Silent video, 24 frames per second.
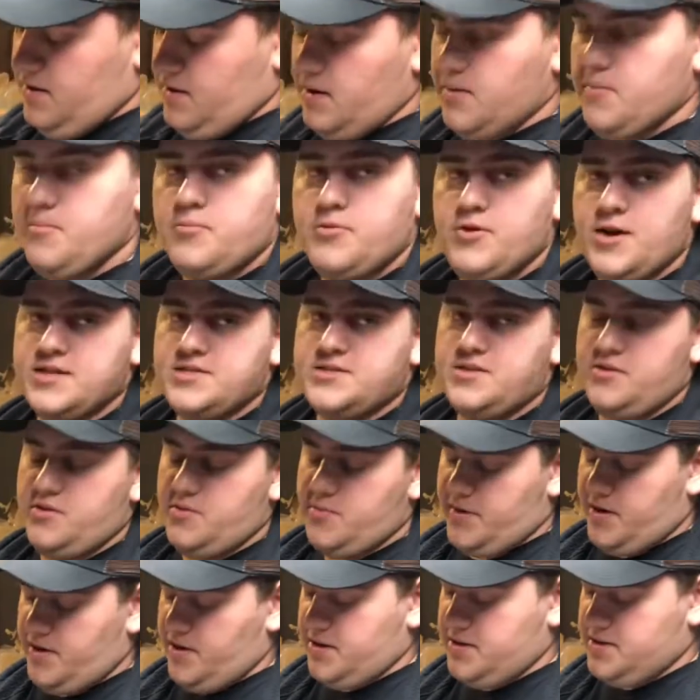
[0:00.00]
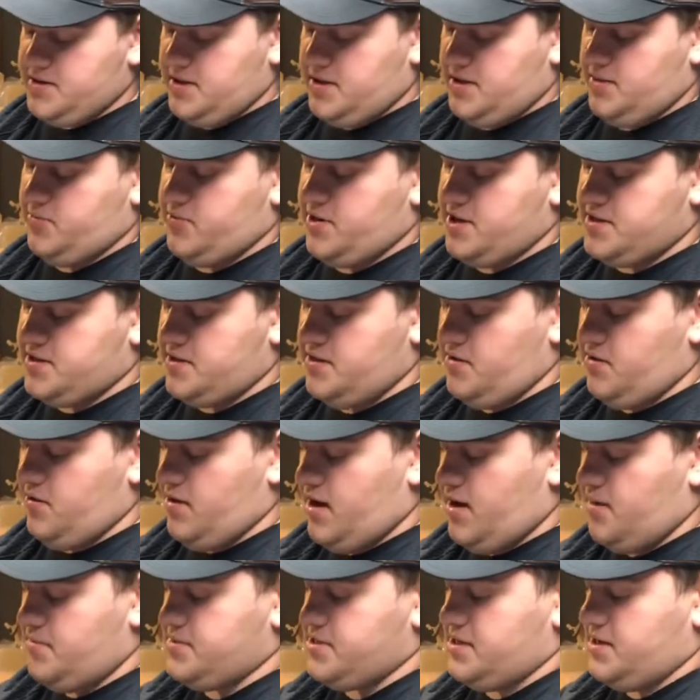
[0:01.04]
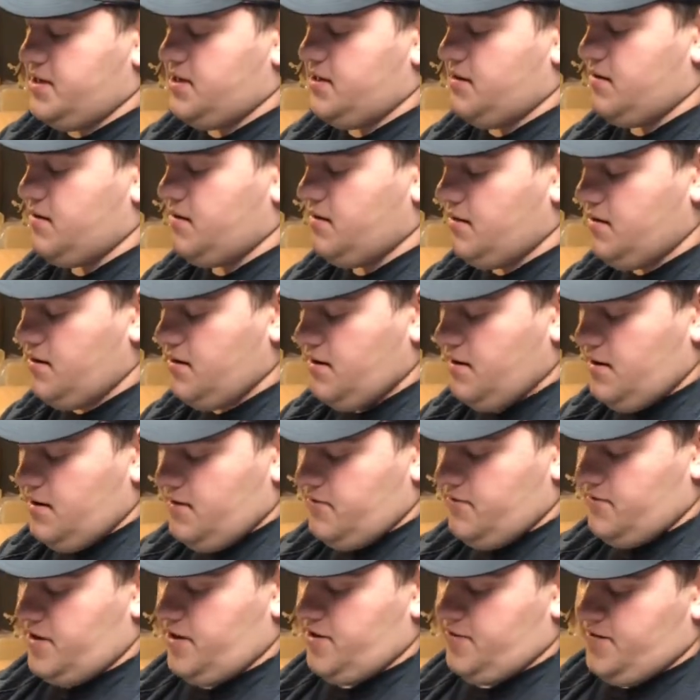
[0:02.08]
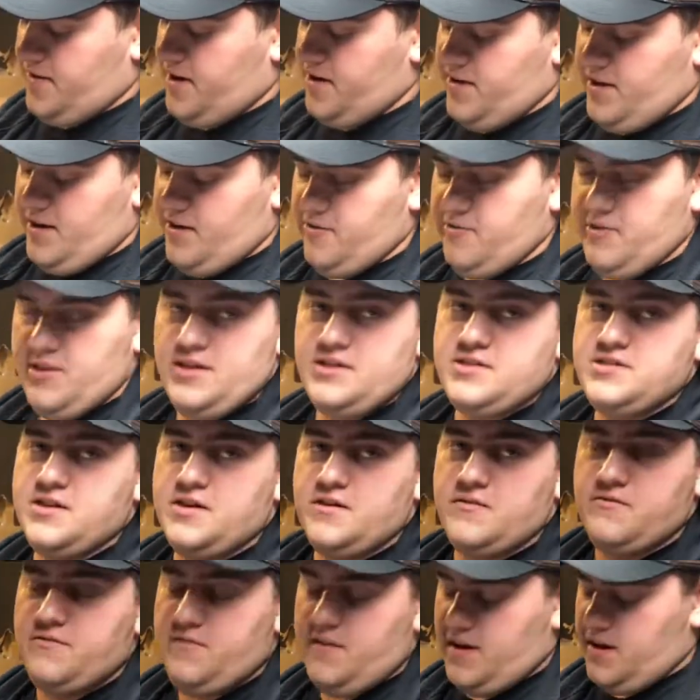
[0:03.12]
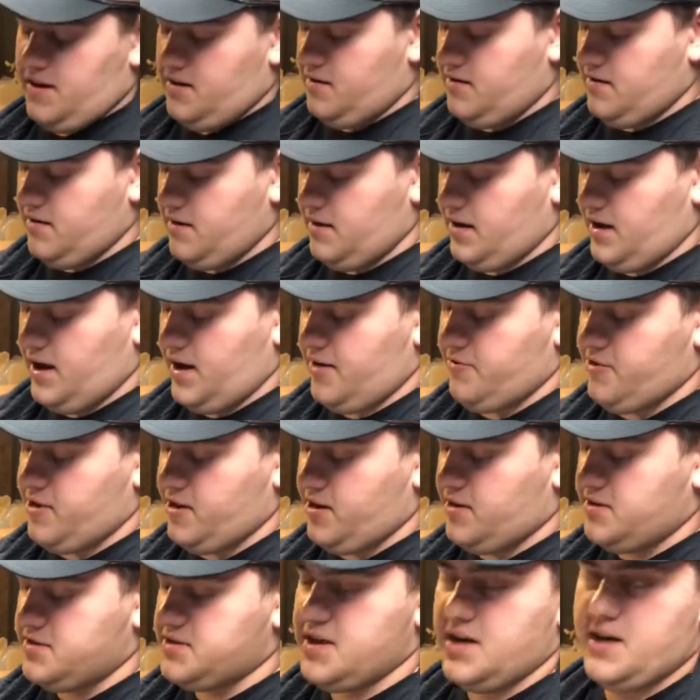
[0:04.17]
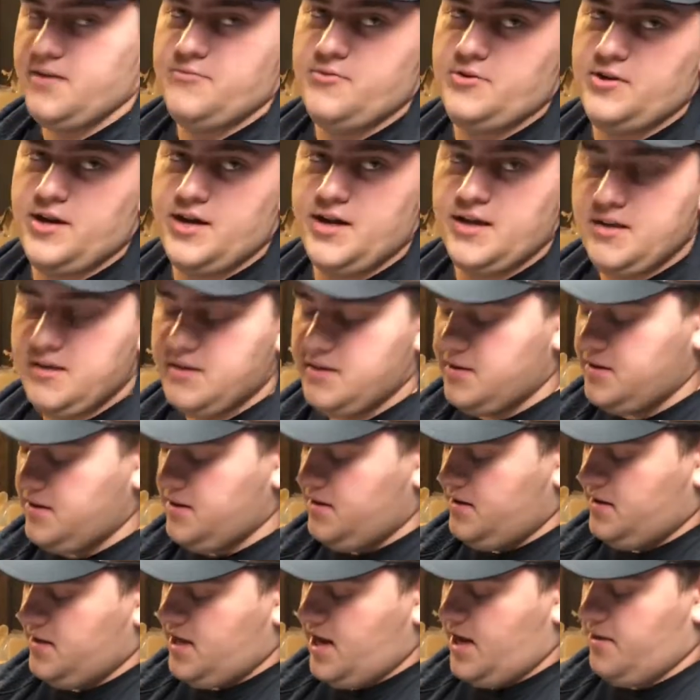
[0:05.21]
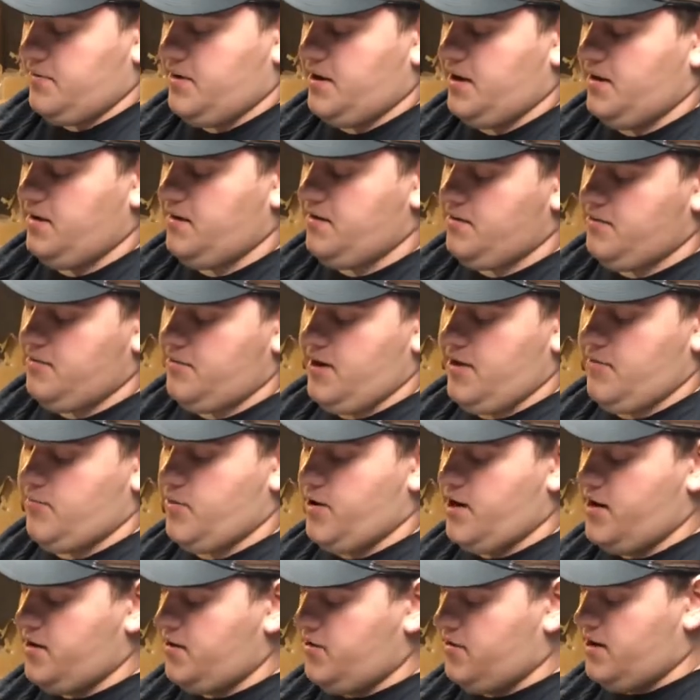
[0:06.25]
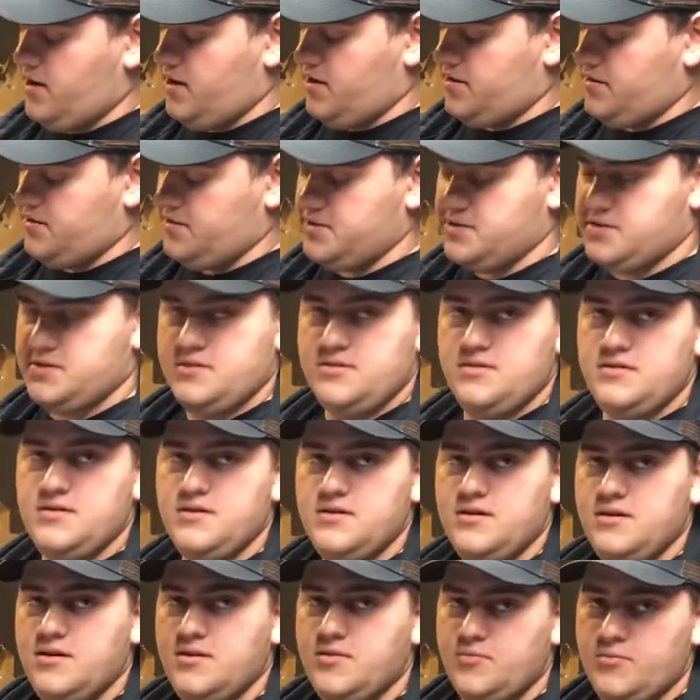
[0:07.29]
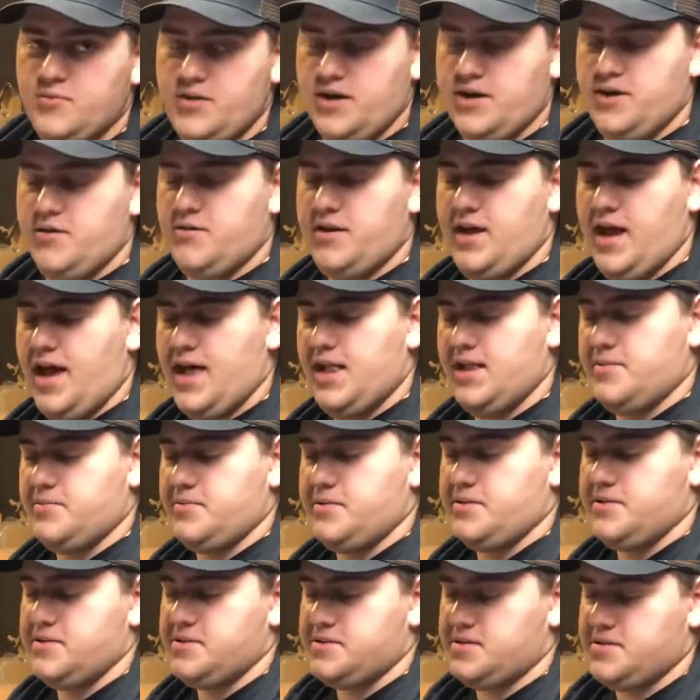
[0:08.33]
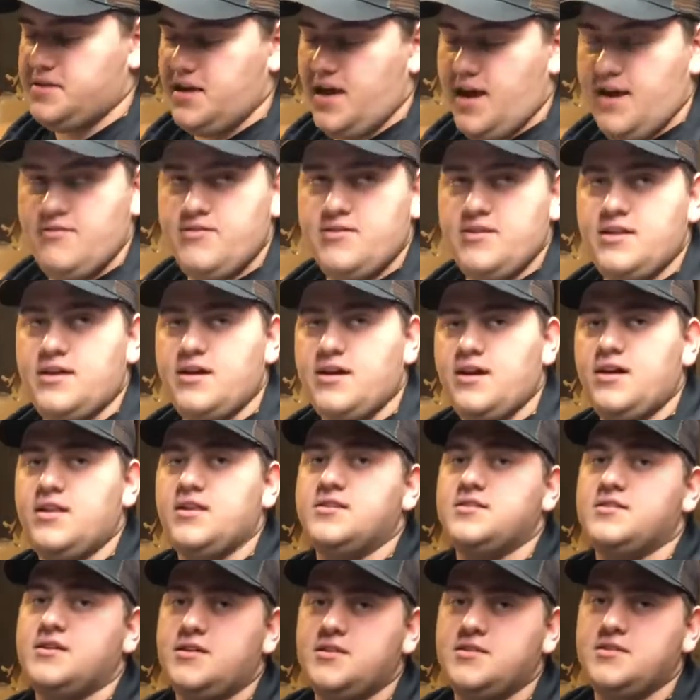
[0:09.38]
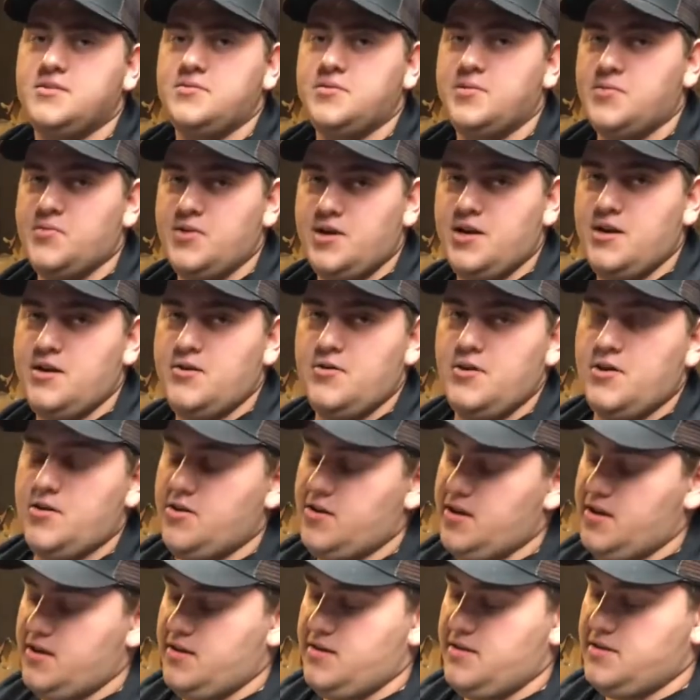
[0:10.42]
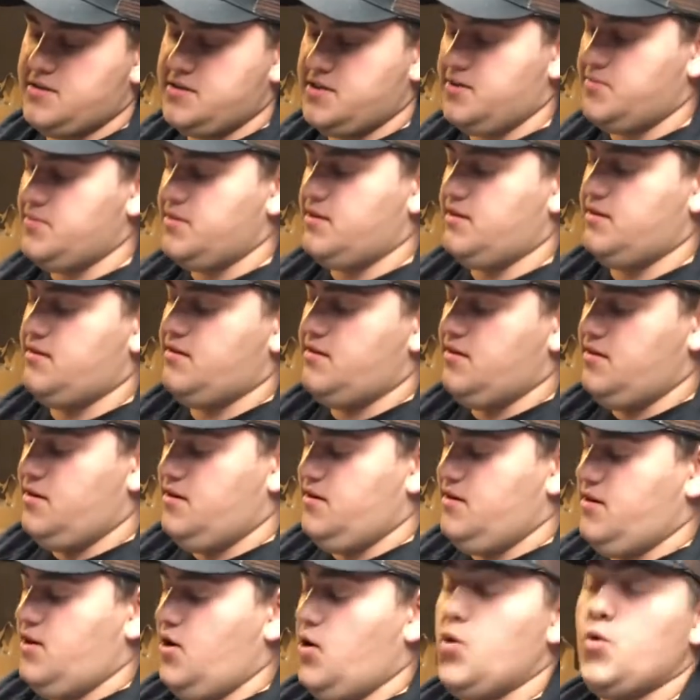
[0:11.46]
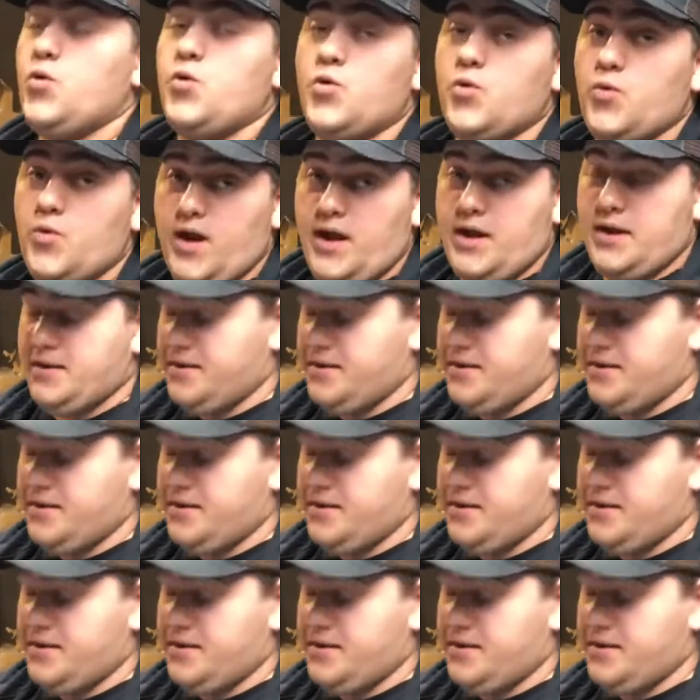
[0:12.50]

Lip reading: press the new bearings in, press the new hubs in, verify that everything's going to fit, and get everything all set up for Nick. That way, we have brand new knuckles, brand new calipers, everything on this car is going to be brand new underneath. It's going to be great.